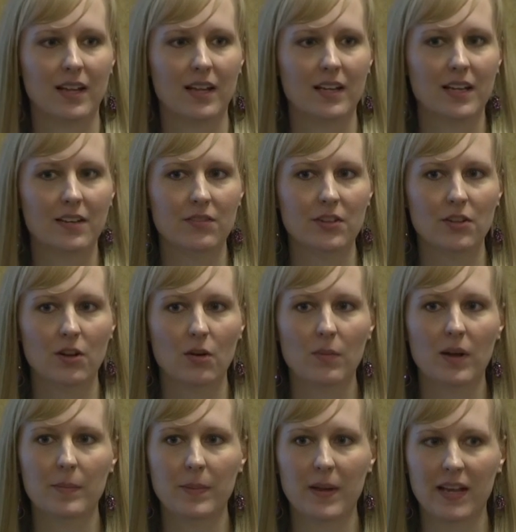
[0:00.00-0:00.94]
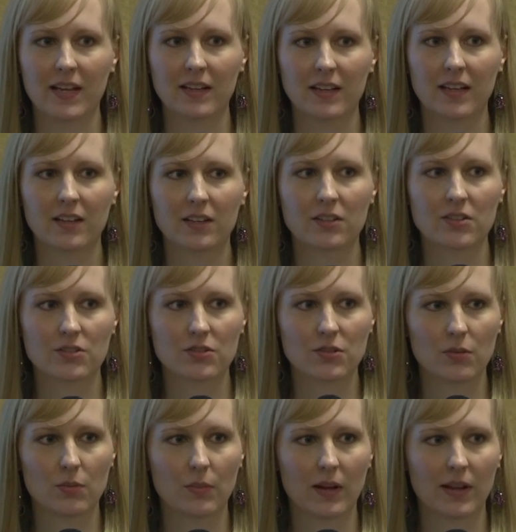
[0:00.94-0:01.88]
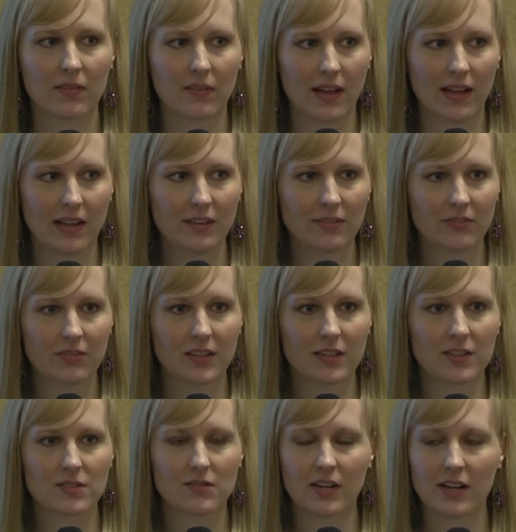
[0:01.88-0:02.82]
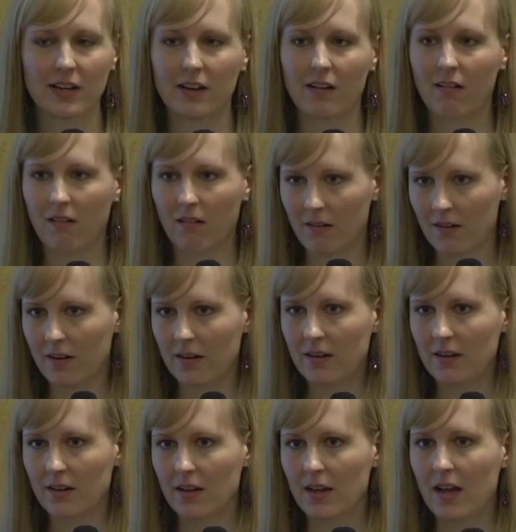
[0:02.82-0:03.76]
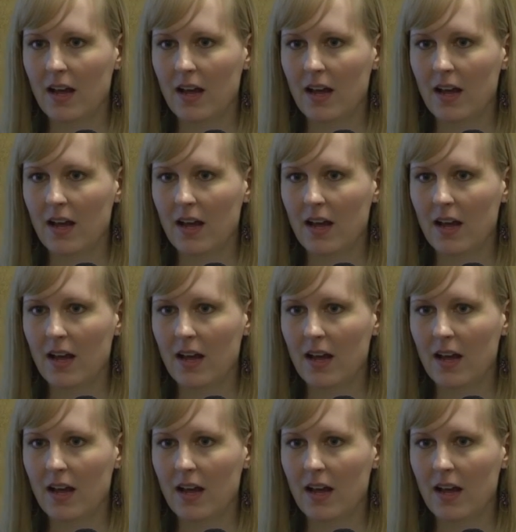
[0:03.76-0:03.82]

And even though my pain can consume my life and it's very hard,